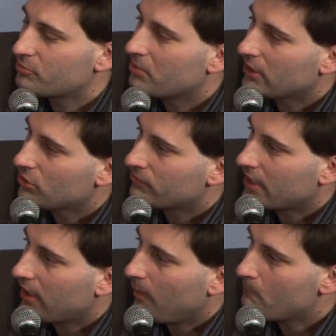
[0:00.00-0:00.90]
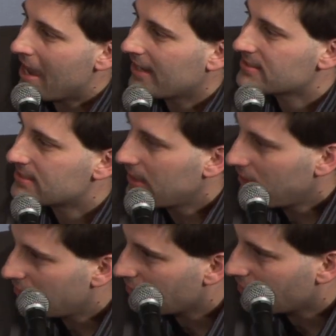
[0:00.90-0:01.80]
but you've got a
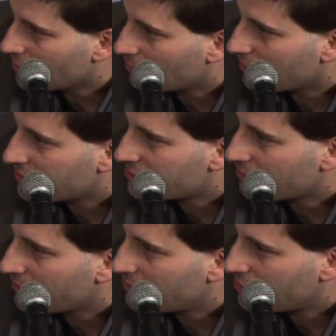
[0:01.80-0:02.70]
magazine in the works with